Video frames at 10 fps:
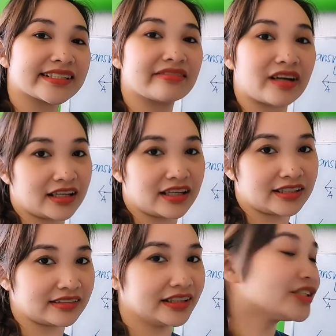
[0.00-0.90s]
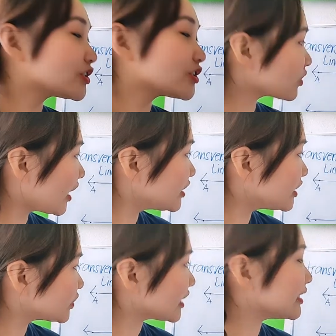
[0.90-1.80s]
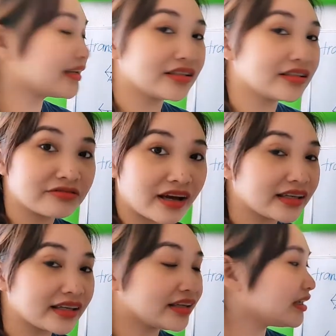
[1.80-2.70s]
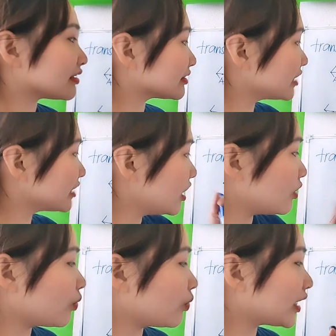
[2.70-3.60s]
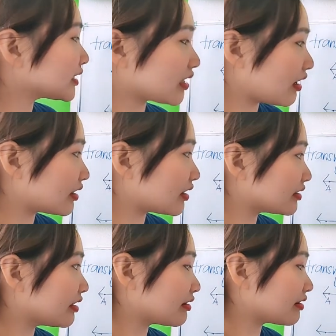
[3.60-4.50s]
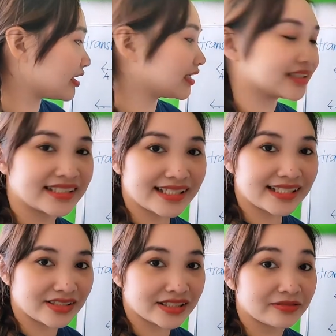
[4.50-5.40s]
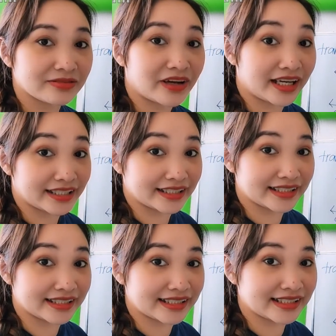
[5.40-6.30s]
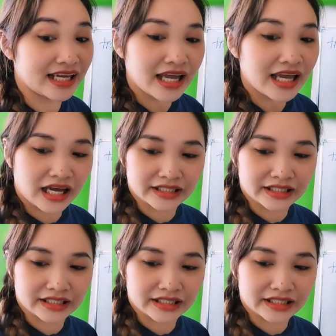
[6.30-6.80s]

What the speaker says: Let's try to identify here what are the consecutive angles. Okay, I will